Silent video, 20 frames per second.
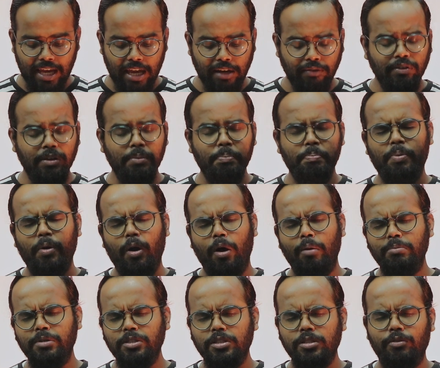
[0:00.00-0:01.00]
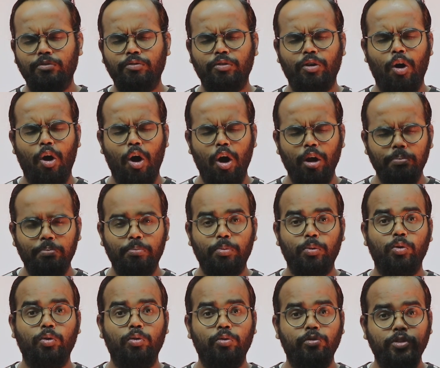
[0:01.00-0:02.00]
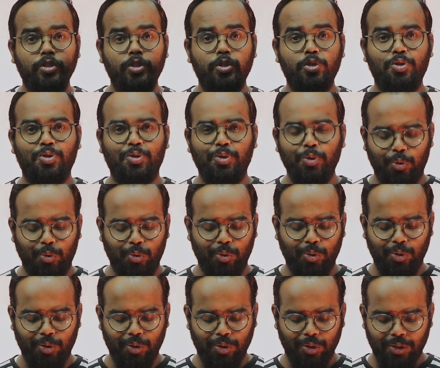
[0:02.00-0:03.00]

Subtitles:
every promise of God proves true.